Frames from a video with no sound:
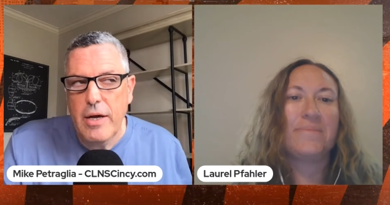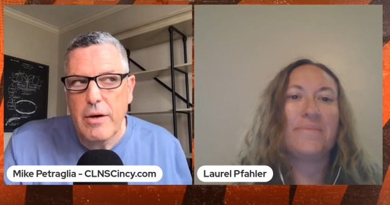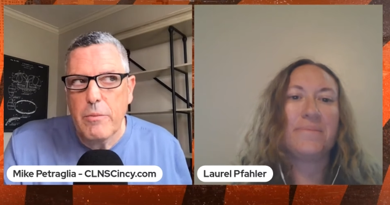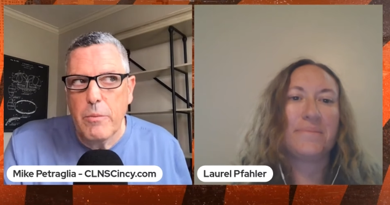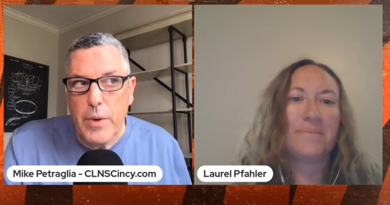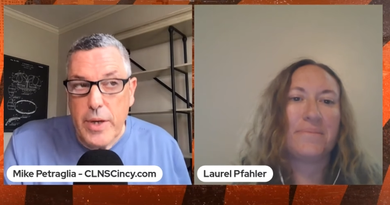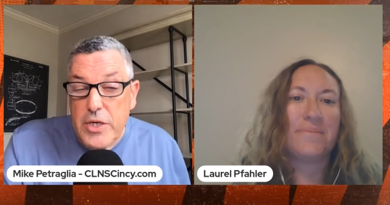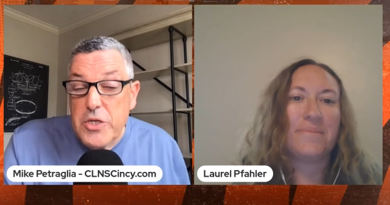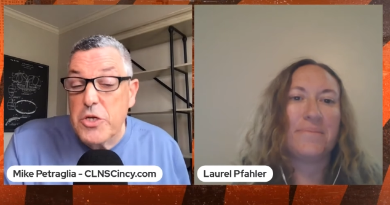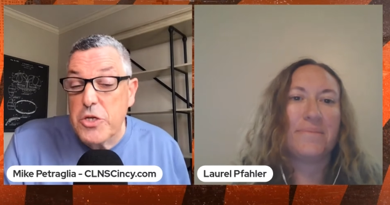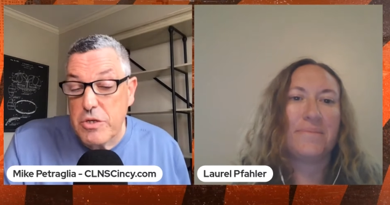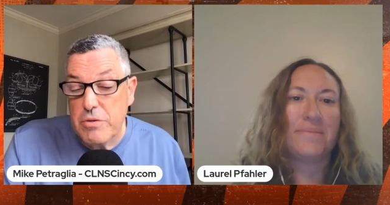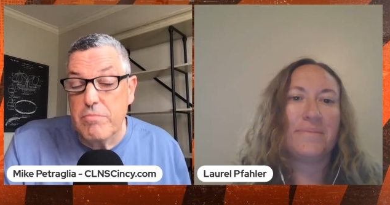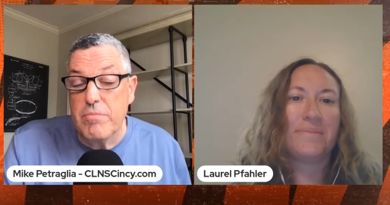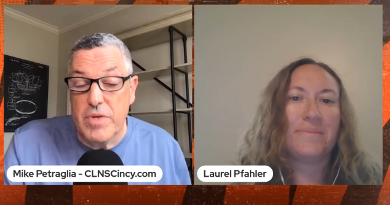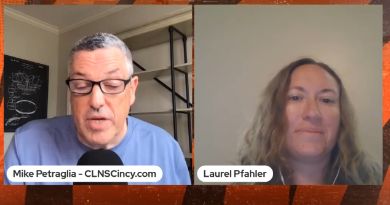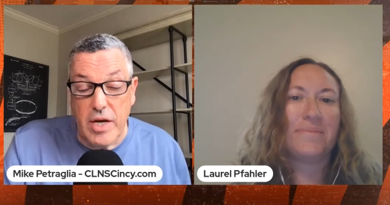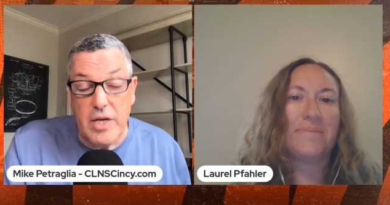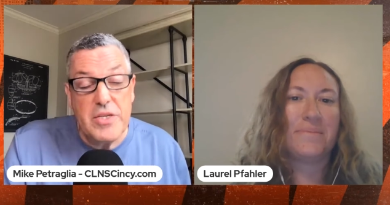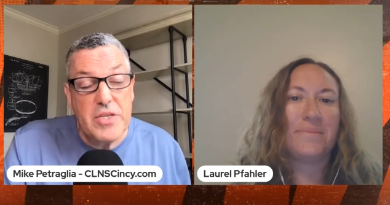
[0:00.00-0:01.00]
Speaker 1: which
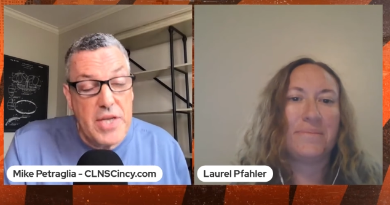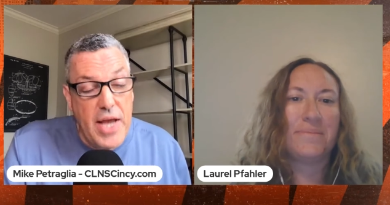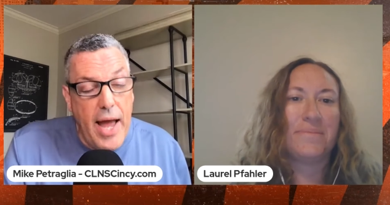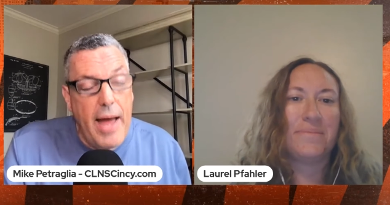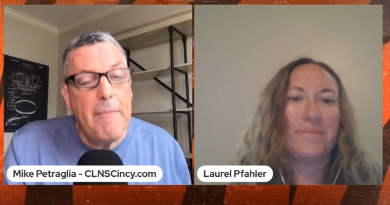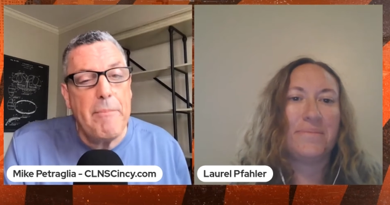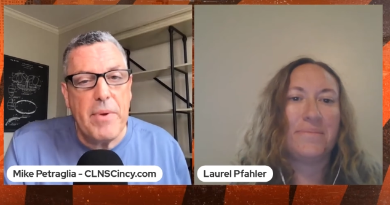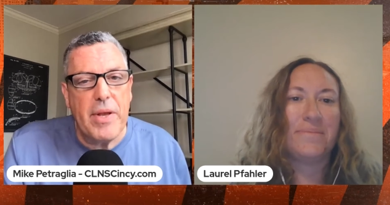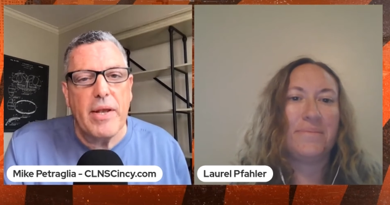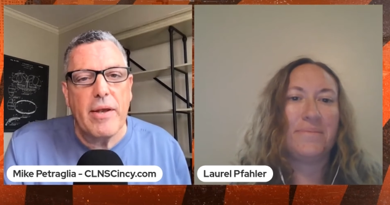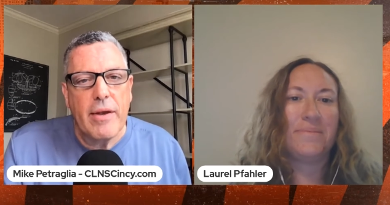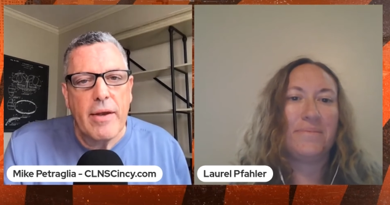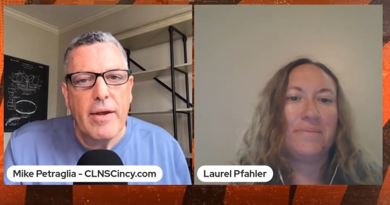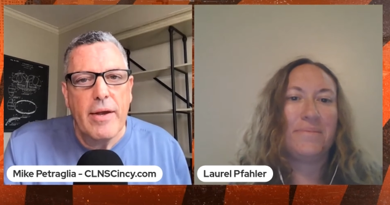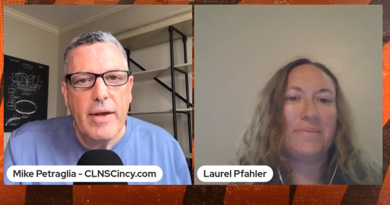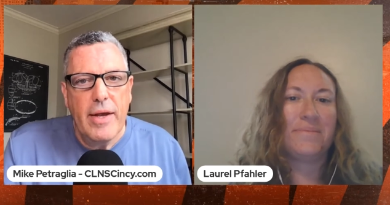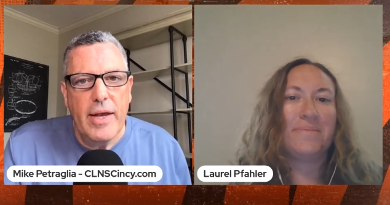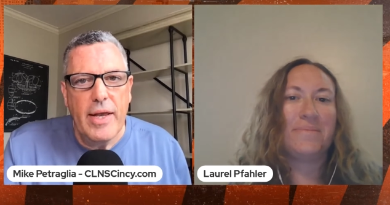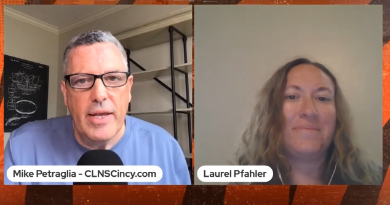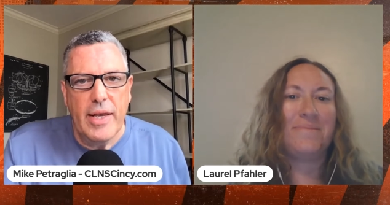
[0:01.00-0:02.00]
does happen
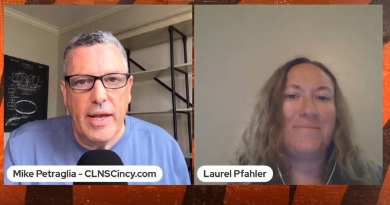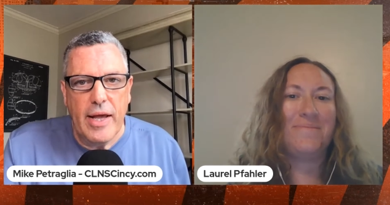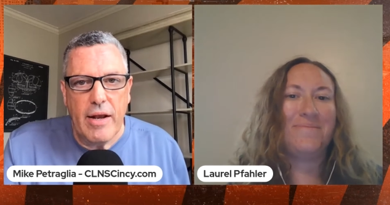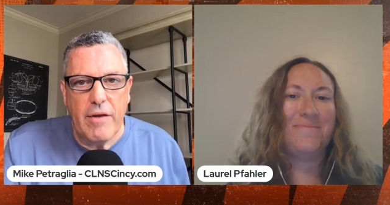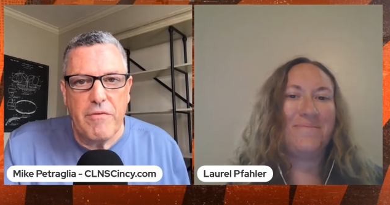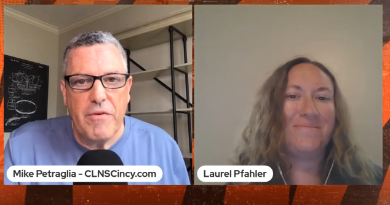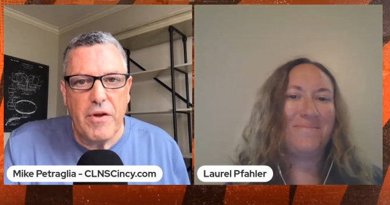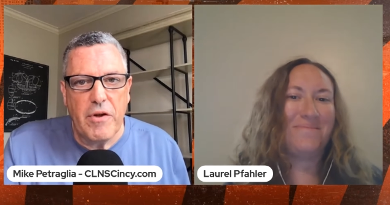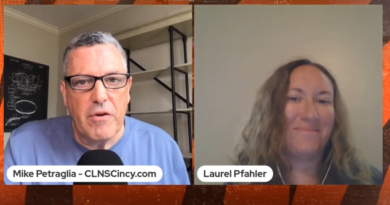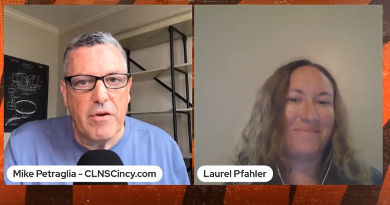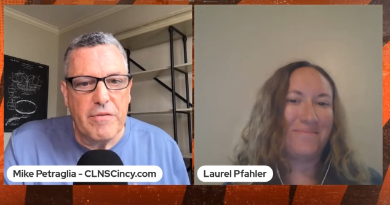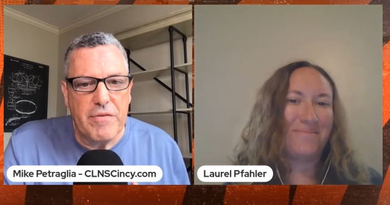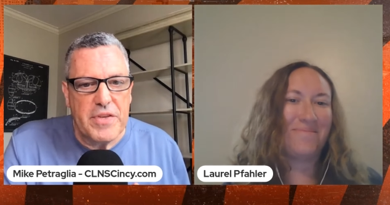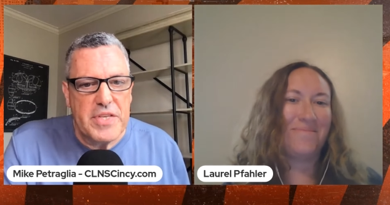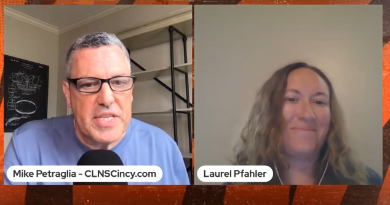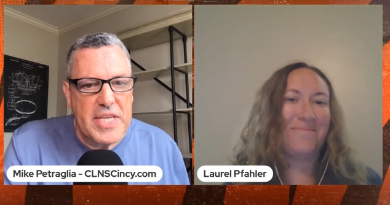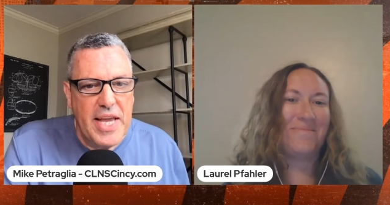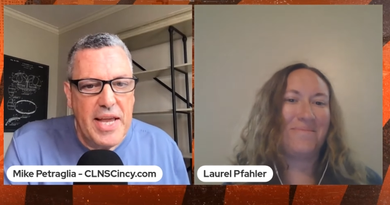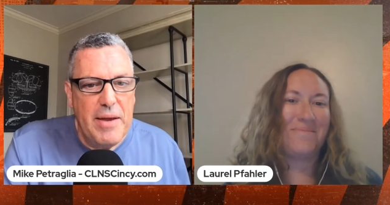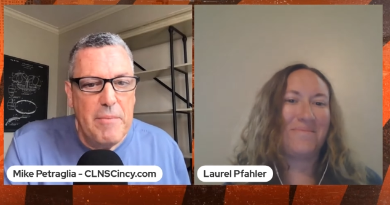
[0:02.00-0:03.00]
in the NFL. If a
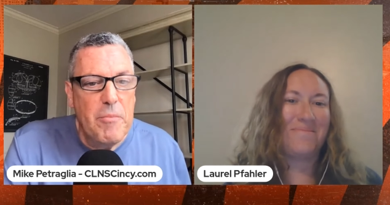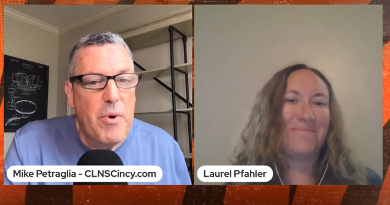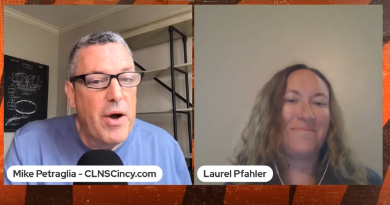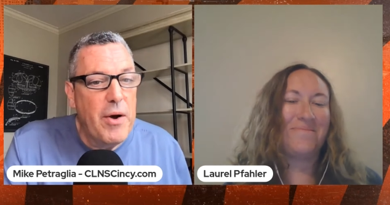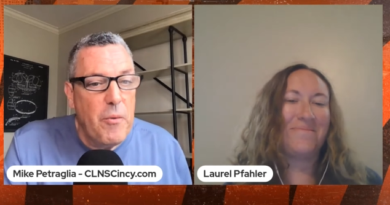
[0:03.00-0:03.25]
team